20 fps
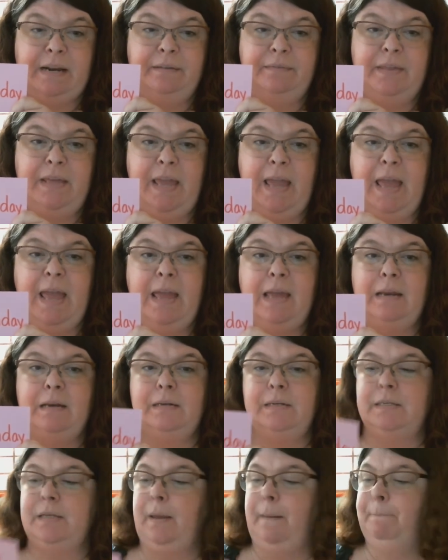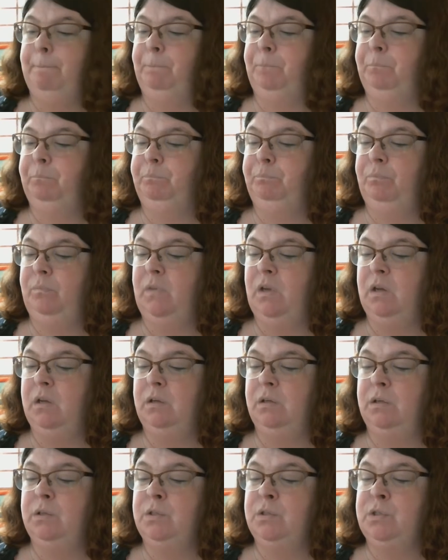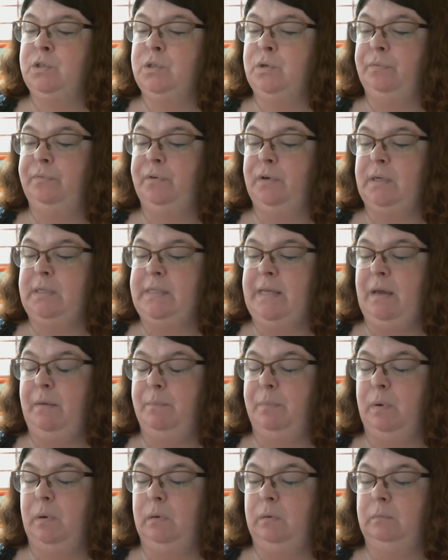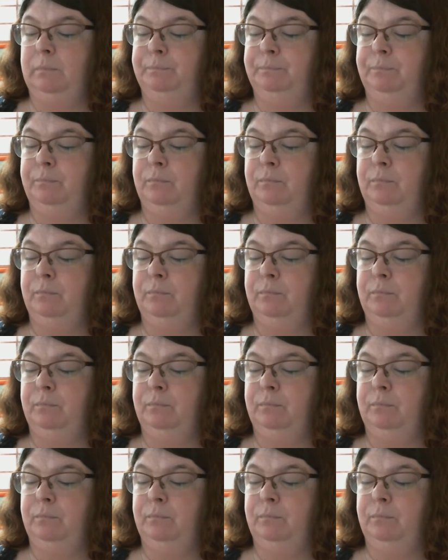of the end. So, for example,